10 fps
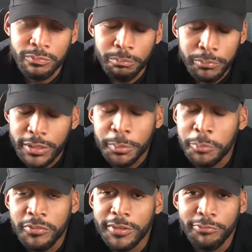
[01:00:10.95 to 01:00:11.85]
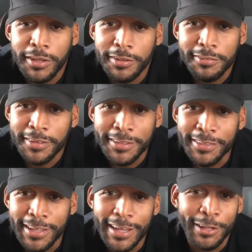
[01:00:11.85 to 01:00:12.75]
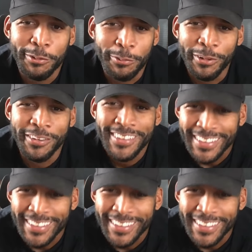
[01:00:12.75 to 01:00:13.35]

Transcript: minimum VFX in the actual